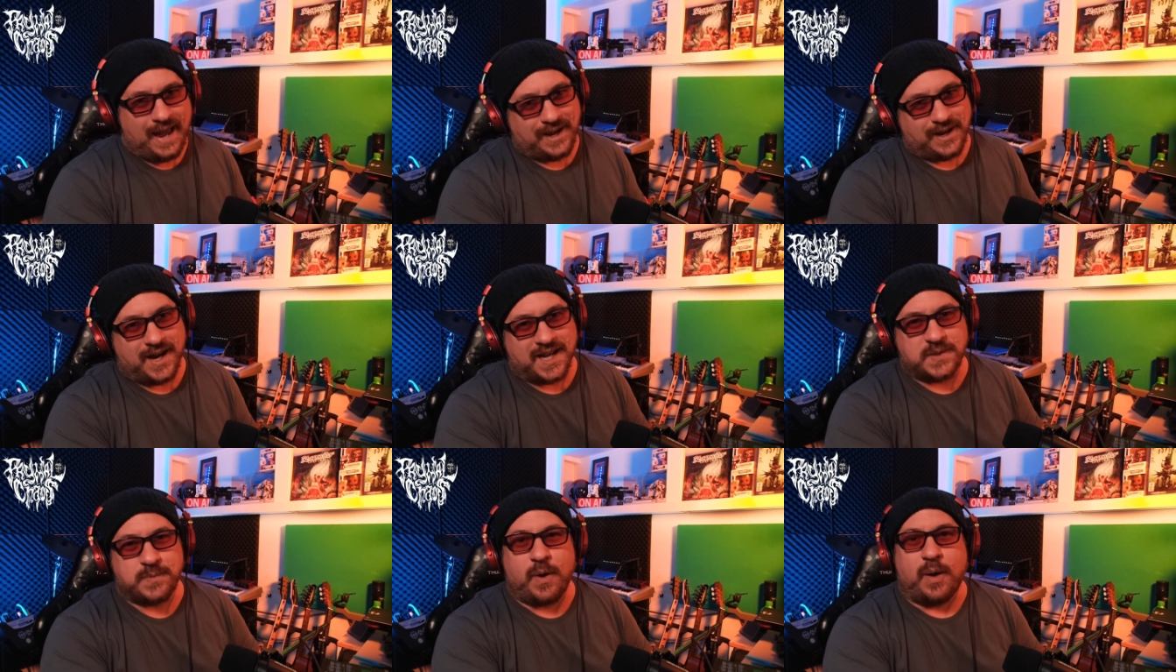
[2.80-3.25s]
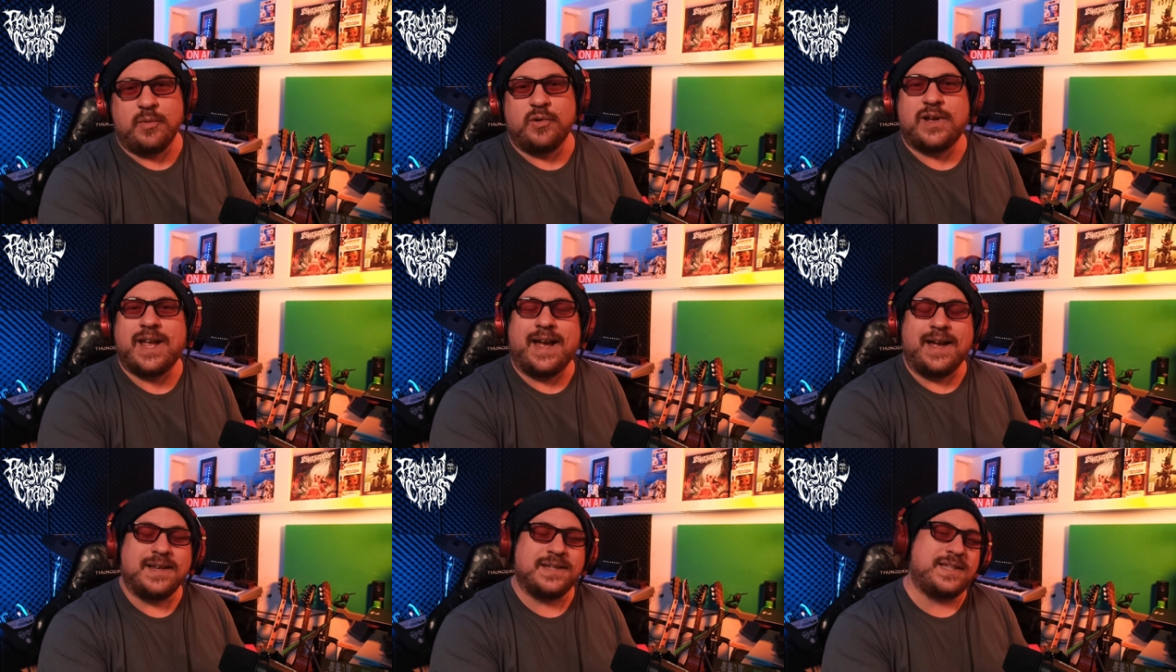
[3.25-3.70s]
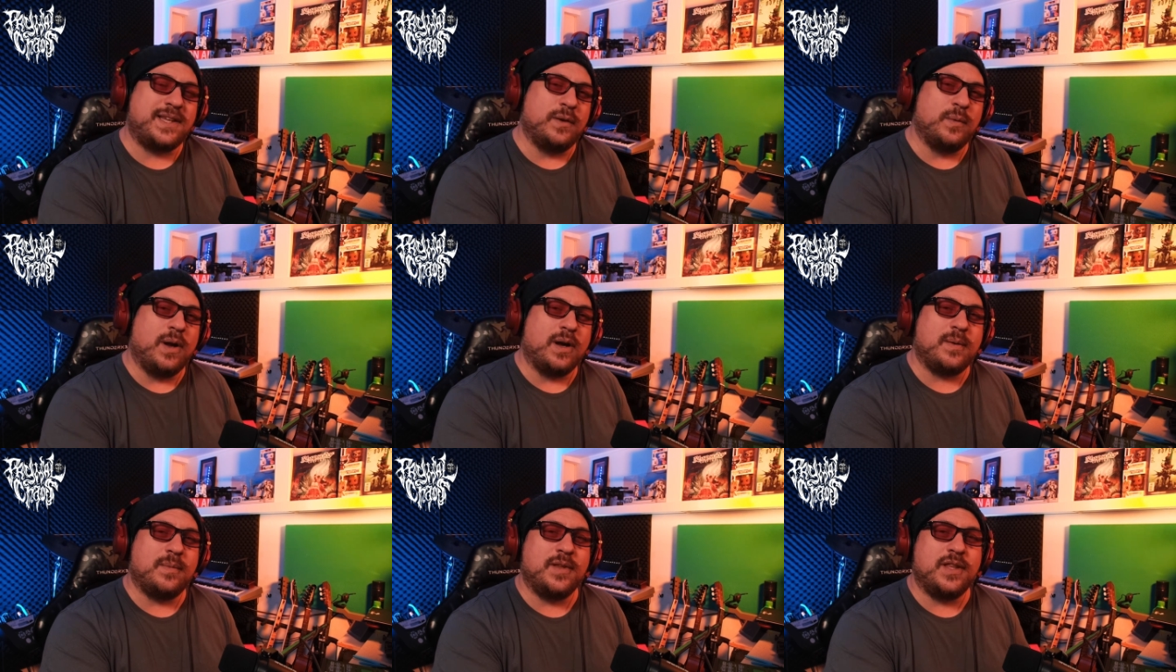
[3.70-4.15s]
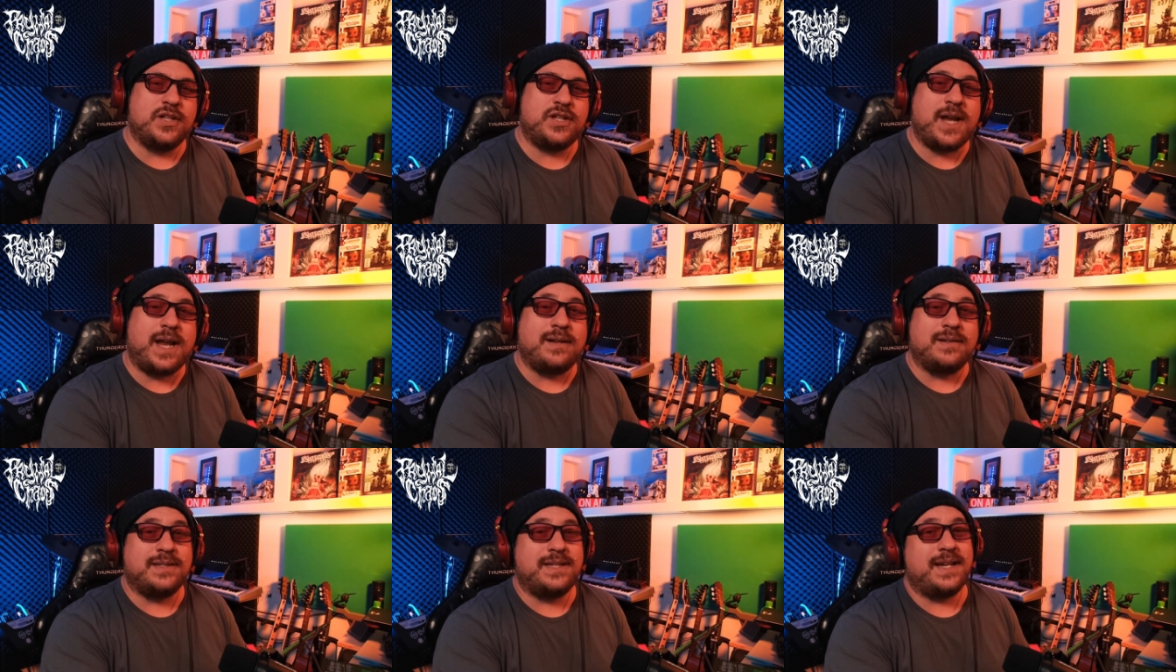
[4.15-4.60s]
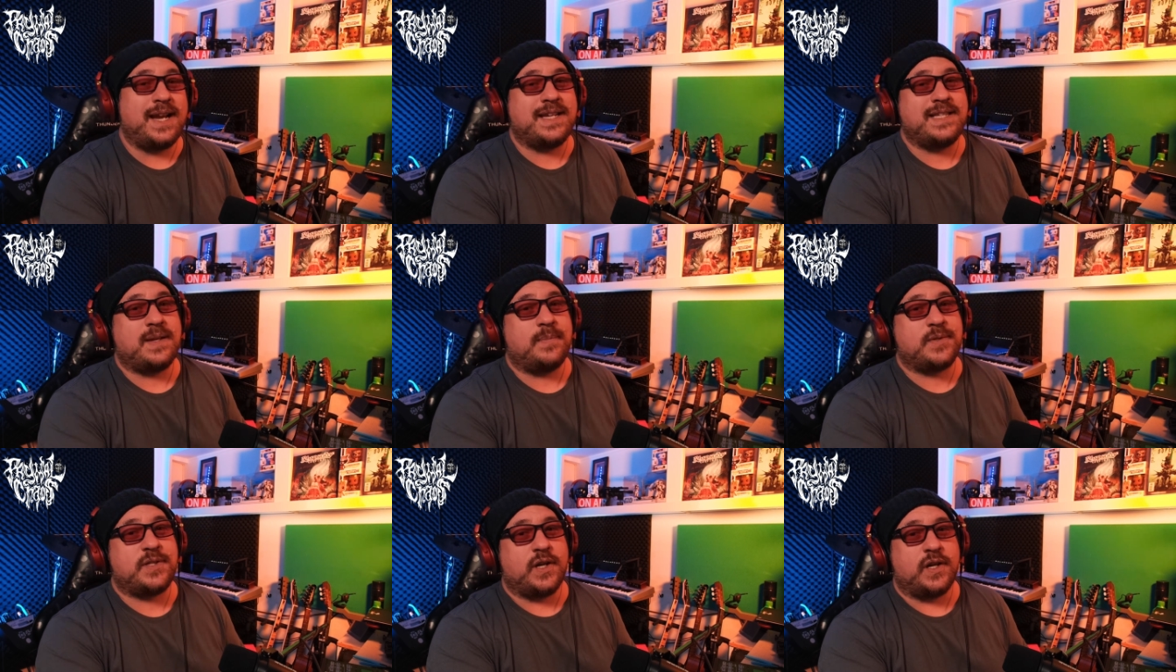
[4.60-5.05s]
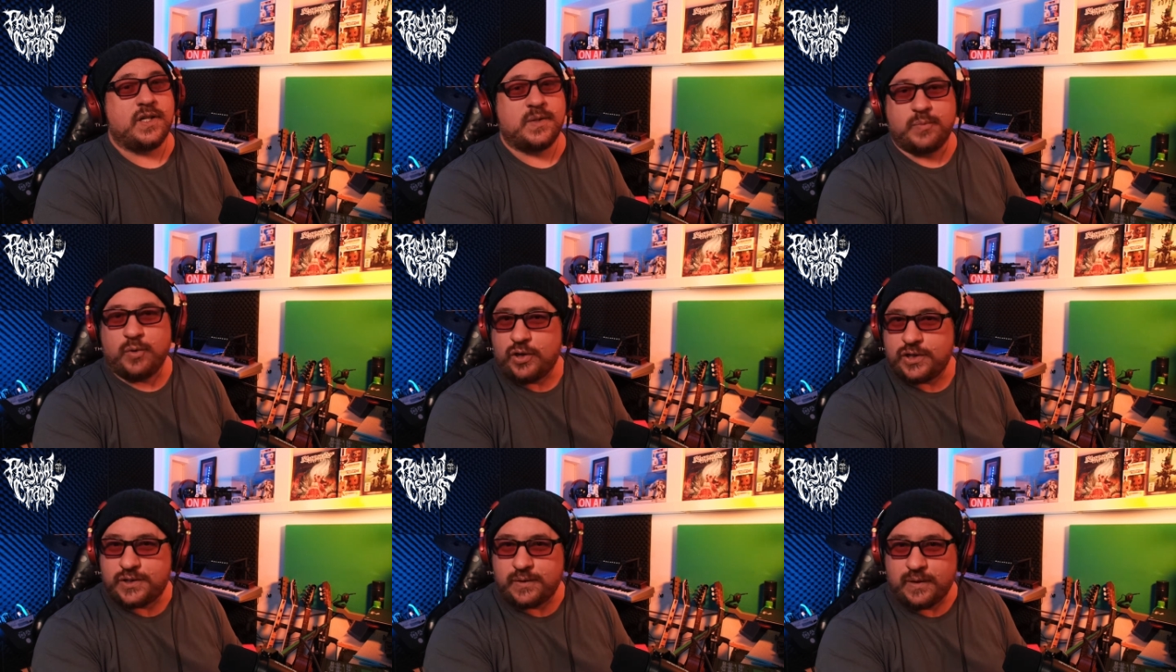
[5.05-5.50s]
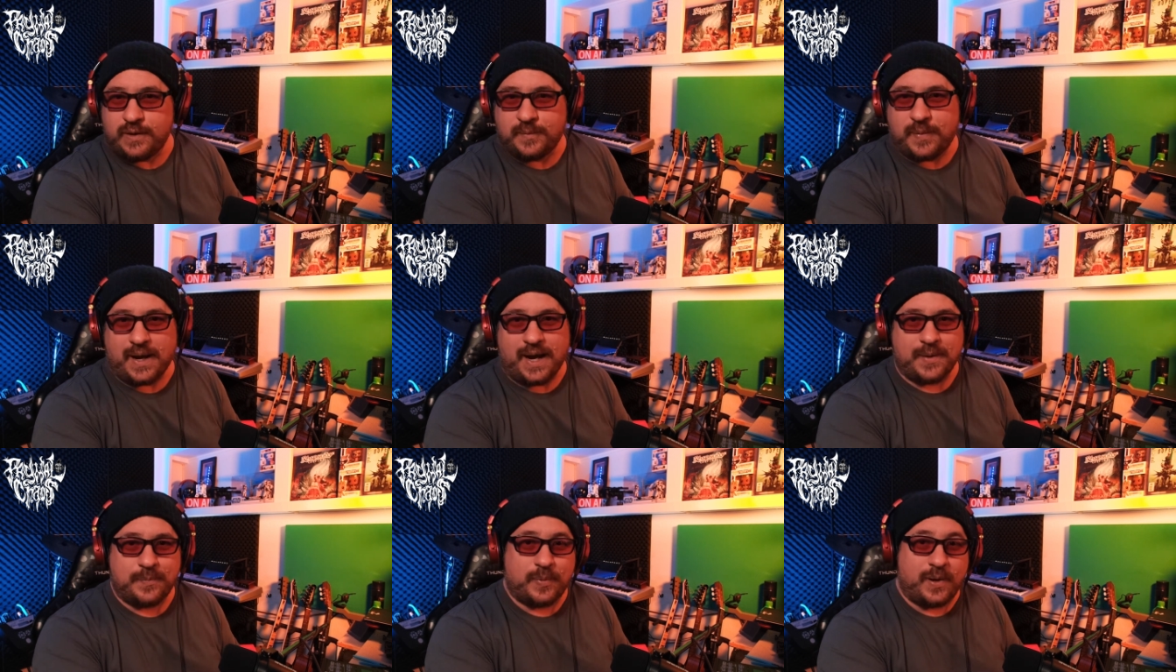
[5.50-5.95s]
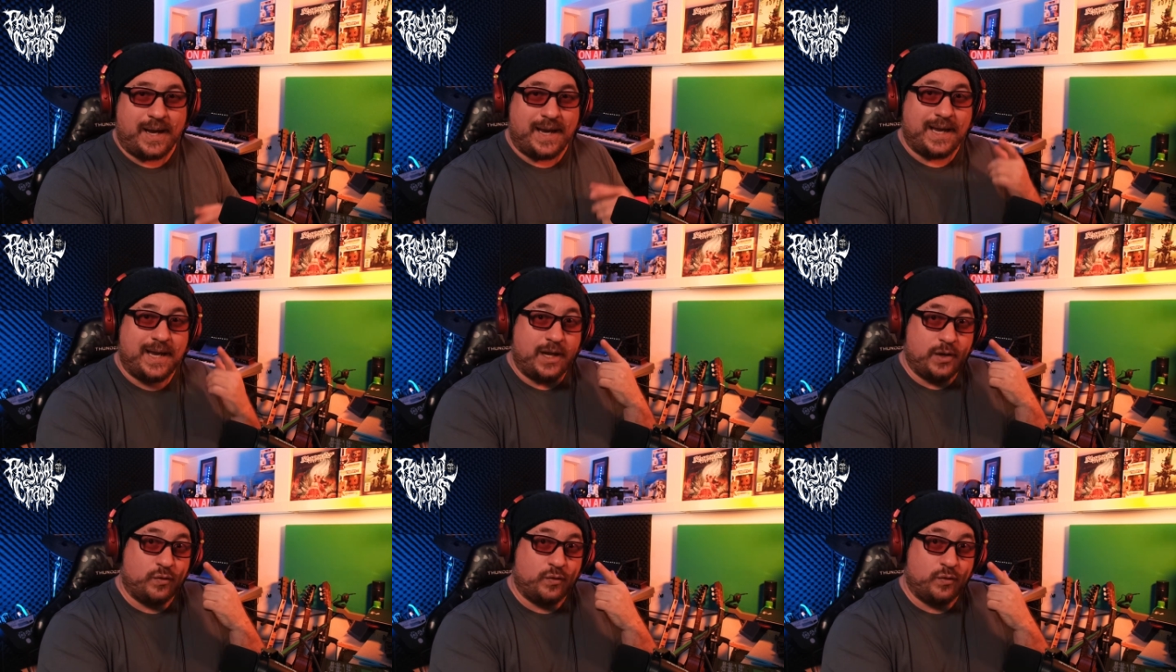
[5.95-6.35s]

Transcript: Hey guys, Prymal Chaos here. Welcome to the channel. Today's episode is brought to you in part by